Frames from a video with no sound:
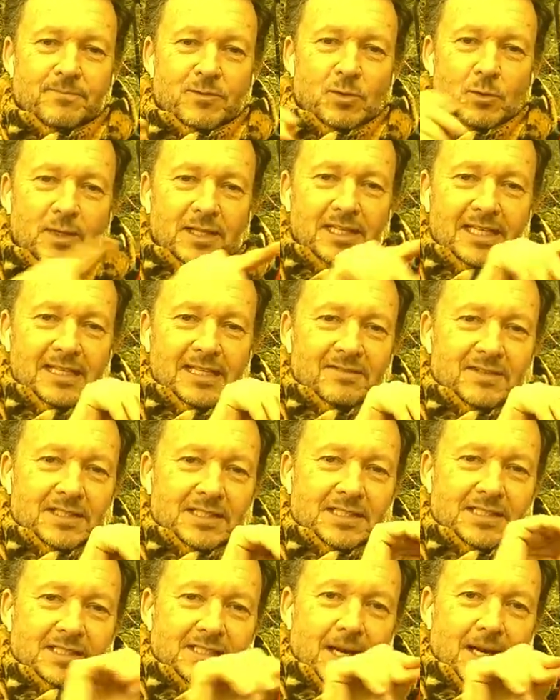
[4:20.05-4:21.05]
with even
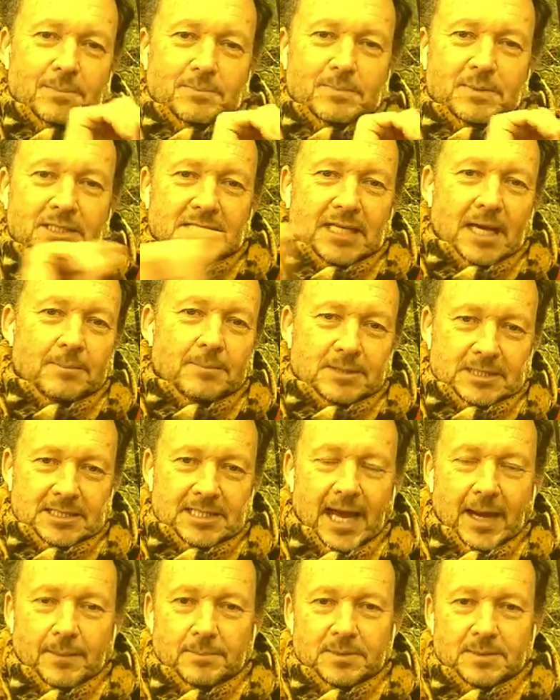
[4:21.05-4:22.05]

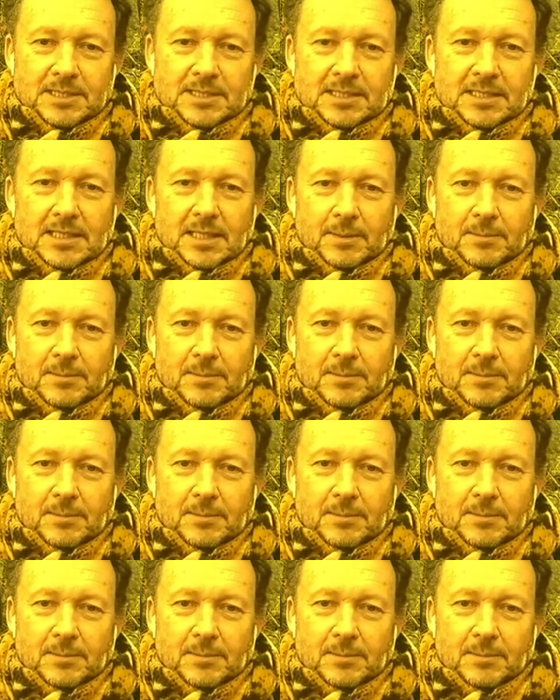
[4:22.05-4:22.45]
sub-steps.